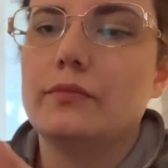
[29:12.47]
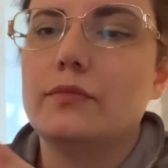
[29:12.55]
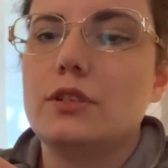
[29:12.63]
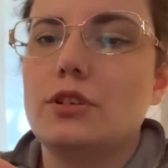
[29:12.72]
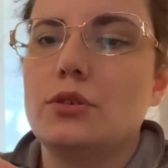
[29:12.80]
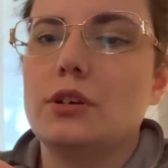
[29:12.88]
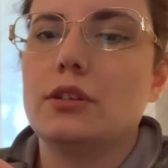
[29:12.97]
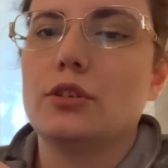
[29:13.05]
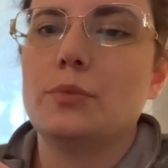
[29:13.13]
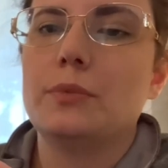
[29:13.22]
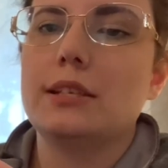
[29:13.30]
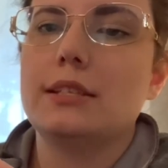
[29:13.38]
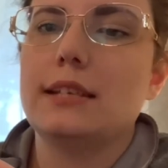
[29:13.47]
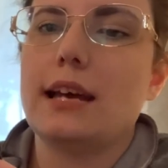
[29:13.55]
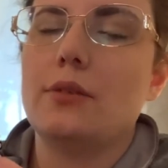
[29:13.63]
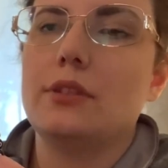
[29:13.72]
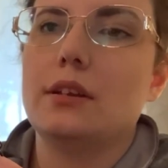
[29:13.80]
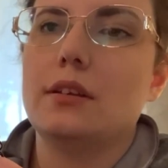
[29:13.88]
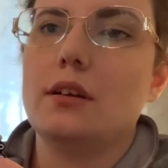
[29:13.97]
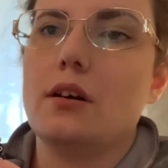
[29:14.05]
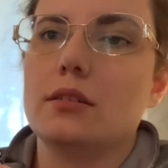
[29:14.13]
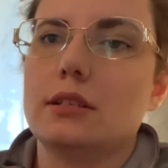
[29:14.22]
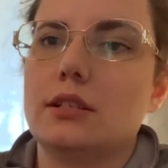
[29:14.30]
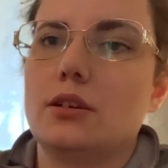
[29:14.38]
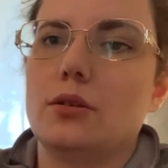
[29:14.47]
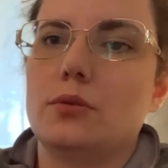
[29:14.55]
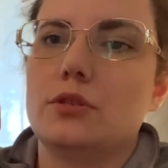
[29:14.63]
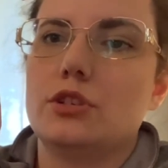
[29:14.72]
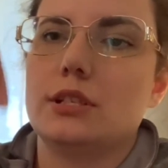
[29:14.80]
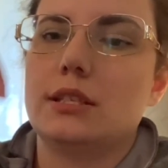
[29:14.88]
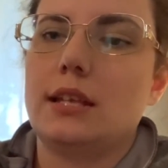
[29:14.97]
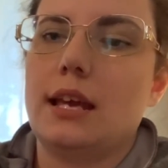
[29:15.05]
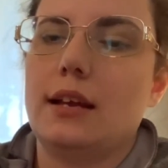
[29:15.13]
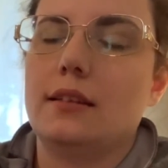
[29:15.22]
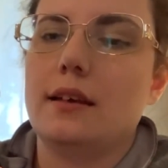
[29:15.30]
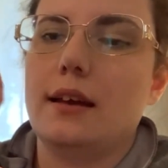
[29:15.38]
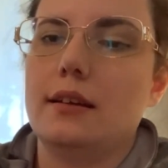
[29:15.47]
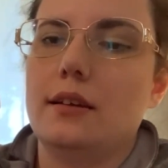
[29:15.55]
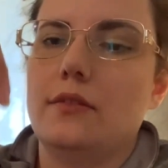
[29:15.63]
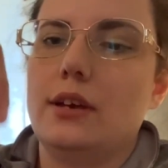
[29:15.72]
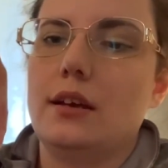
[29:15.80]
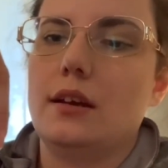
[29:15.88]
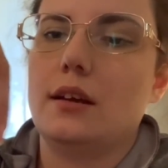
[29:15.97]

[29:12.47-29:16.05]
So you can loop this down and then also just take the end of it